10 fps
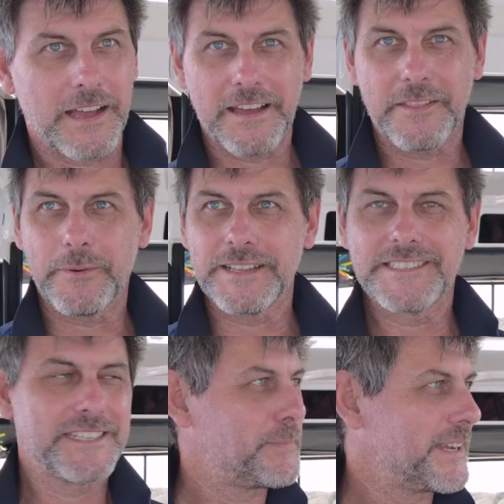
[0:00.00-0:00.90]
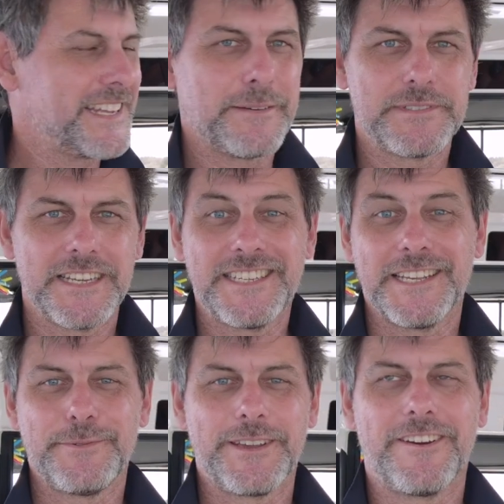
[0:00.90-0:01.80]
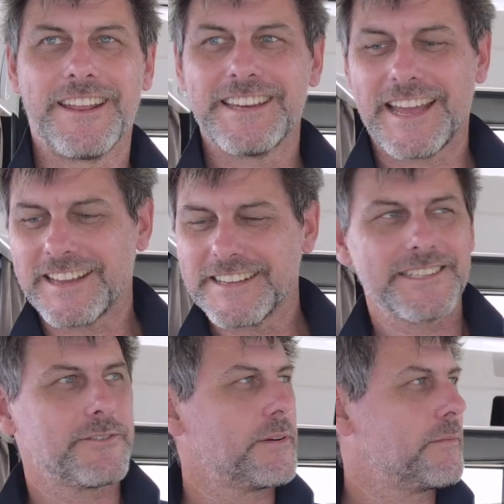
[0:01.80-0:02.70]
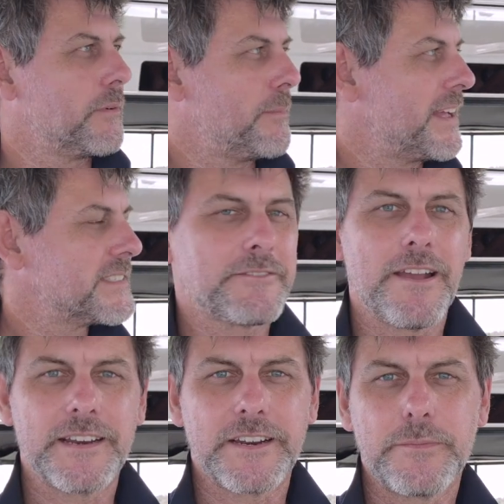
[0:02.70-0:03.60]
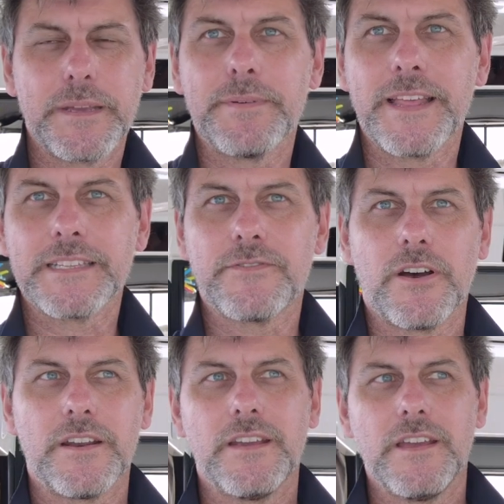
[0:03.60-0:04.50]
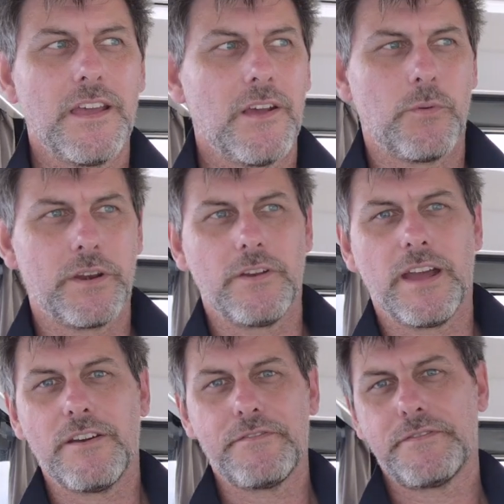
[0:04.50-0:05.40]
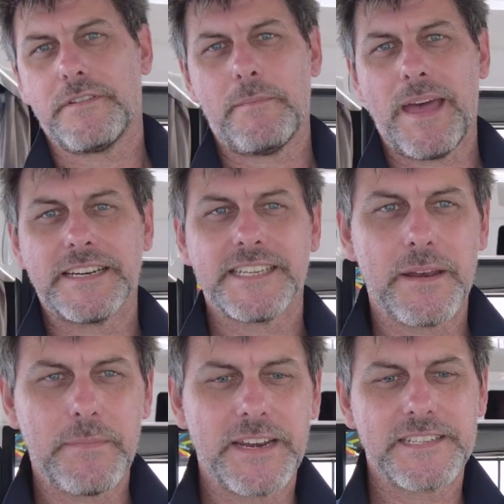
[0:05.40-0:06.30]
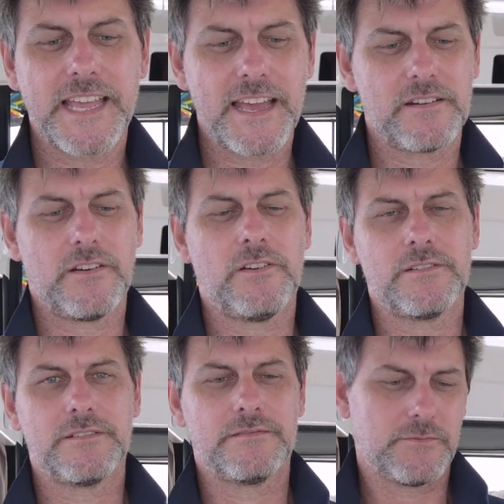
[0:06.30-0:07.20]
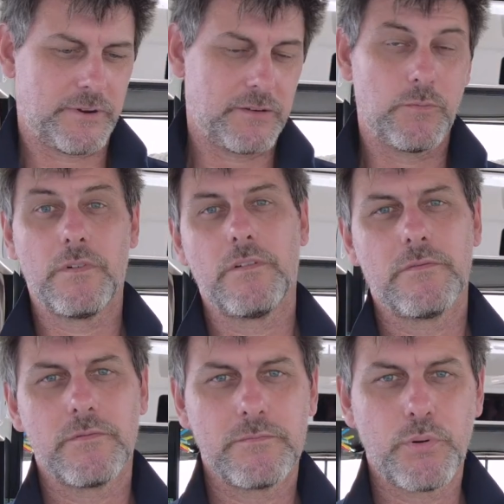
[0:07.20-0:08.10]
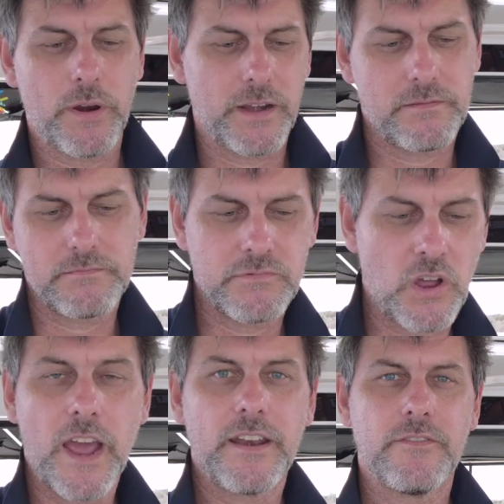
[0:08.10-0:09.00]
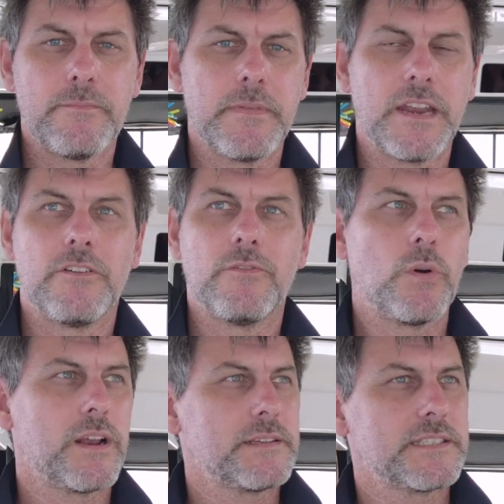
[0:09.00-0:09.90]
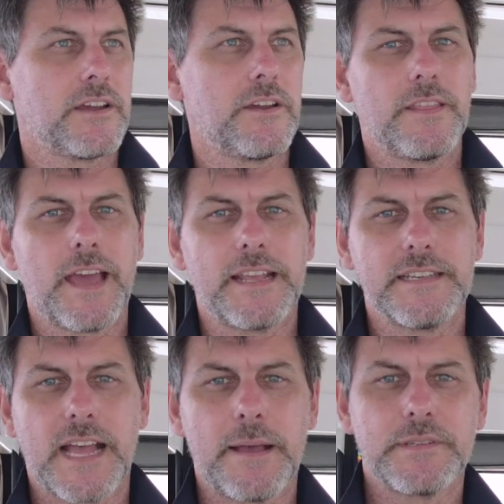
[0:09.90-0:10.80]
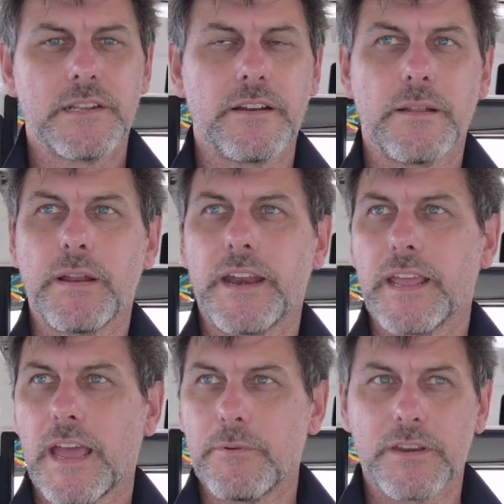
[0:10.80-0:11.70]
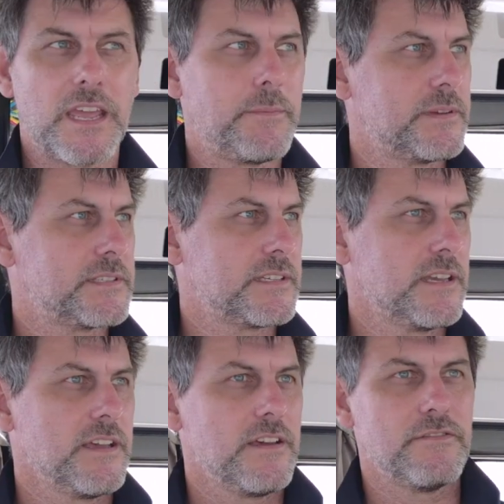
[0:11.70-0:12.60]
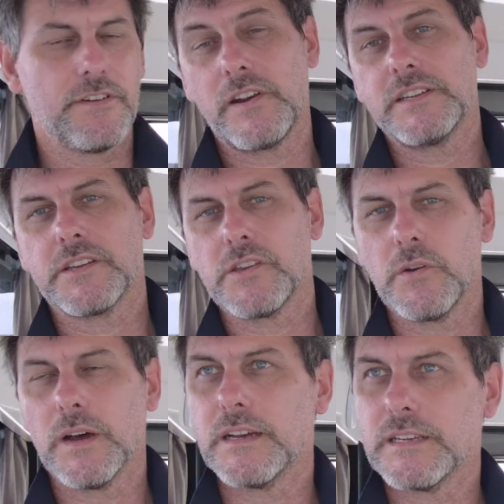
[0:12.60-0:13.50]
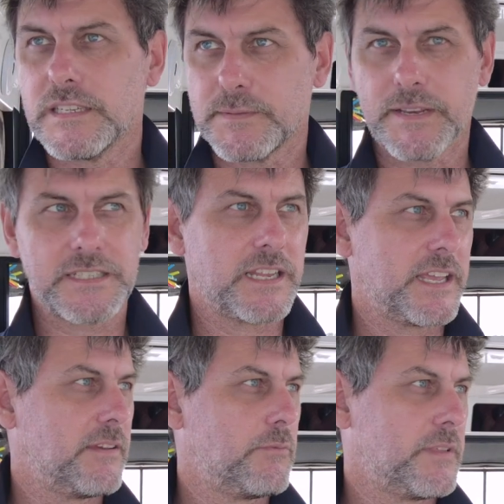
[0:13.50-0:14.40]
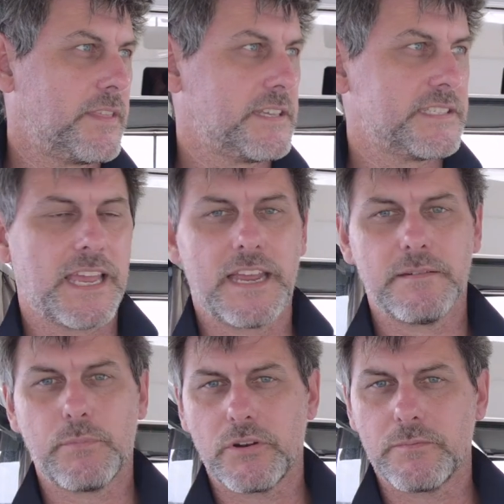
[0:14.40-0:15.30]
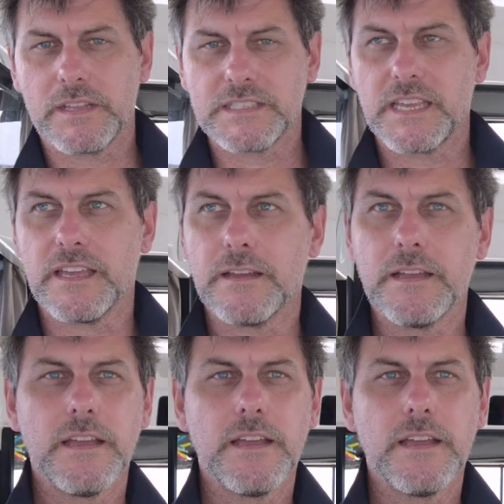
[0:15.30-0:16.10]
The wind's just picked up just as we got into anchor, so we're bouncing around a little bit, but fine. We do have about 10 meters out we're in 0.9 meter of water, so that is absolutely plenty and would keep us very secure, especially with the sand bottom that's here.